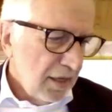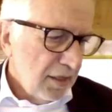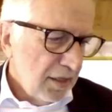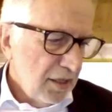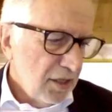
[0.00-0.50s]

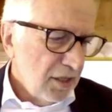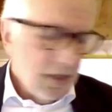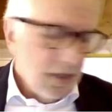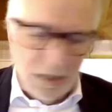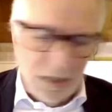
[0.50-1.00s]
This
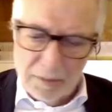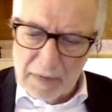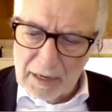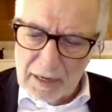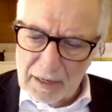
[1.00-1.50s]
is
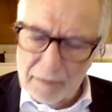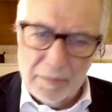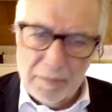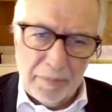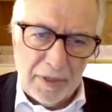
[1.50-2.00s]
my
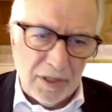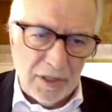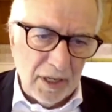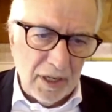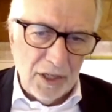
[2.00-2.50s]

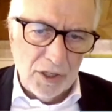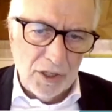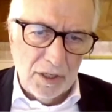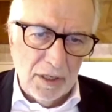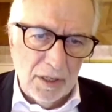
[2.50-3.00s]

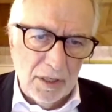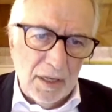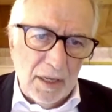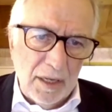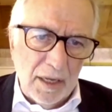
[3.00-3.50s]
presentation
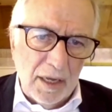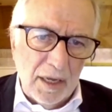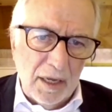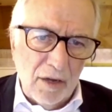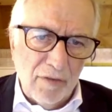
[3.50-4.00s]

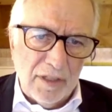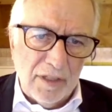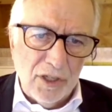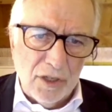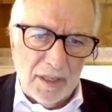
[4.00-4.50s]
of
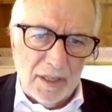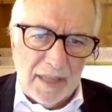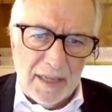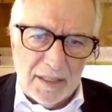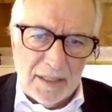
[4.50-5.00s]
additional
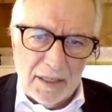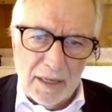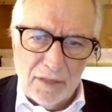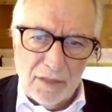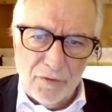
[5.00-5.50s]
testing in
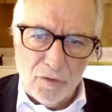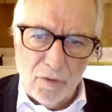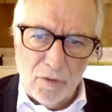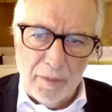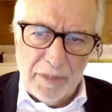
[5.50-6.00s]

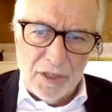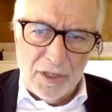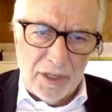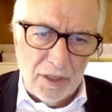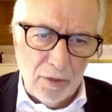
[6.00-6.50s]
antiphospholipid
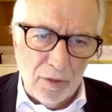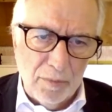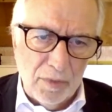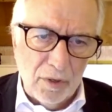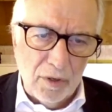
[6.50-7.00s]

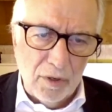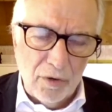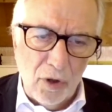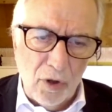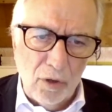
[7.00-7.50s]
syndrome, a
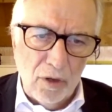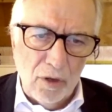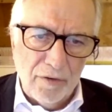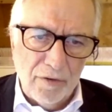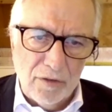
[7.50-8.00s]
role
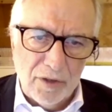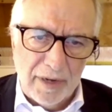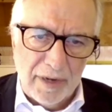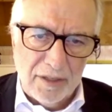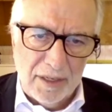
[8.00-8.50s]
on
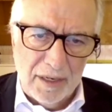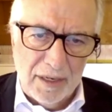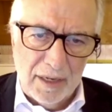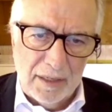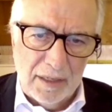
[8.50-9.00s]

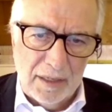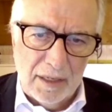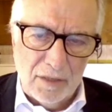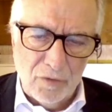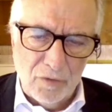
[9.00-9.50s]
non-criteria in
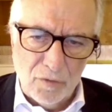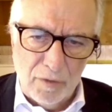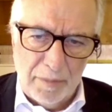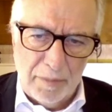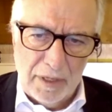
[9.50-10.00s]

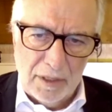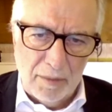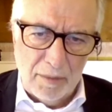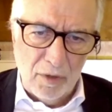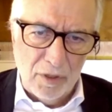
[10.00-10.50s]
antiphospholipid
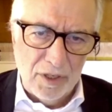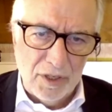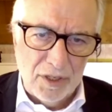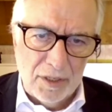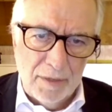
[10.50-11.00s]

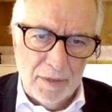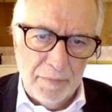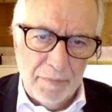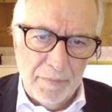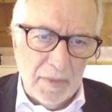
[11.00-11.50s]
antibodies.
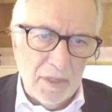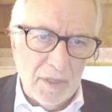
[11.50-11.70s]
This